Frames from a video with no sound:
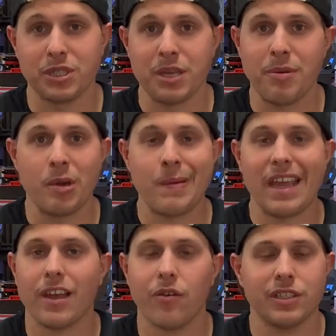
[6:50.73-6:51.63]
simple to
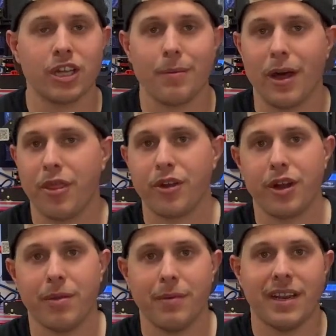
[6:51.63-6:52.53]
make, only took about
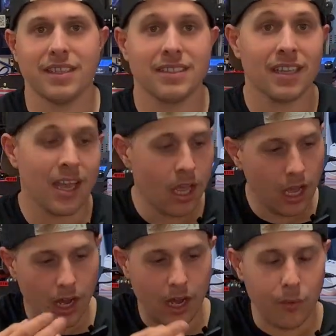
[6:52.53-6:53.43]
30 minutes.
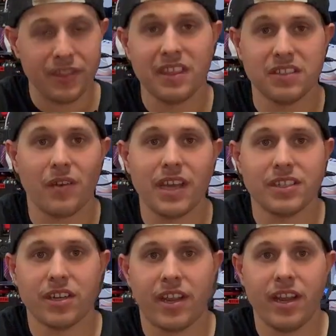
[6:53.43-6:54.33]
With this
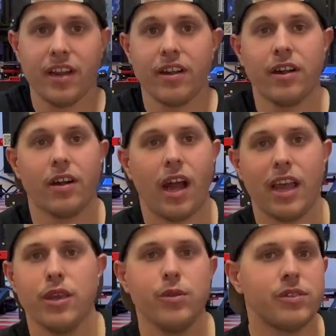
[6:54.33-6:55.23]
visor here, I
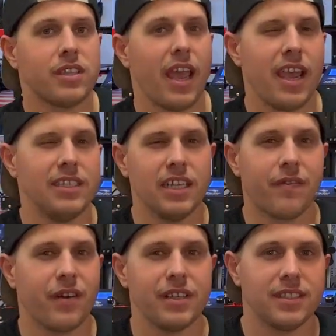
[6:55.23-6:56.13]
used a
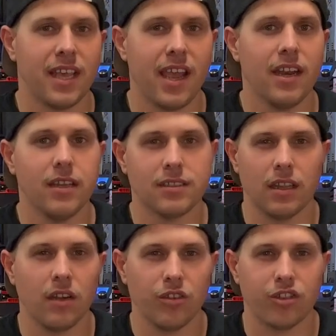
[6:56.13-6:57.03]
different tint. It's a
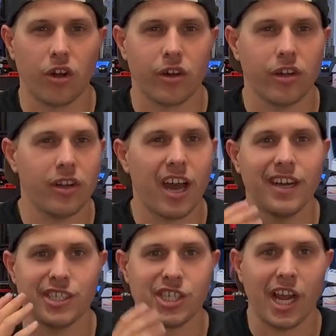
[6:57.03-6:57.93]
little darker, not
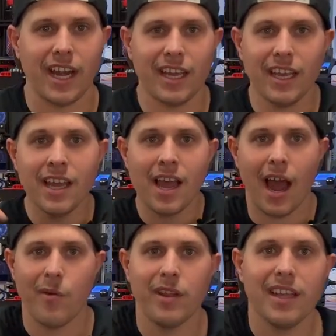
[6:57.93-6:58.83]
as shiny.
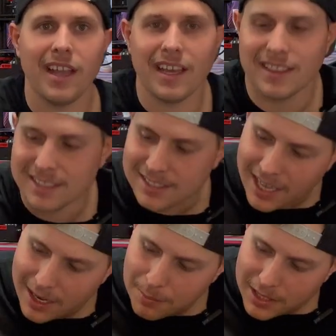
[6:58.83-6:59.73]
I really like this
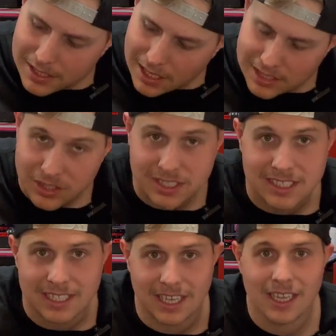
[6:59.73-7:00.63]
tint because, as you can
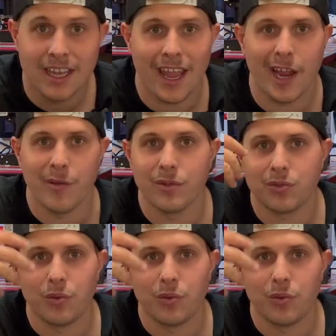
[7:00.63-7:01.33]
see, it's